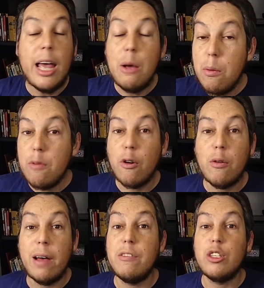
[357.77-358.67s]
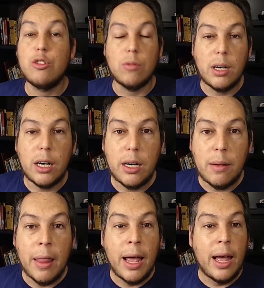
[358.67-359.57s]
It will involve having to
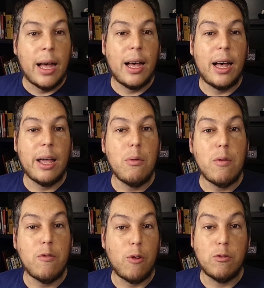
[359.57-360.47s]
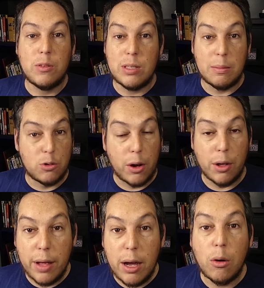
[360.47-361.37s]
learn, uh, it will involve some
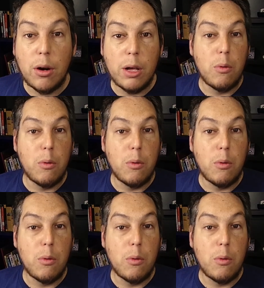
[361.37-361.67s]
trial and error,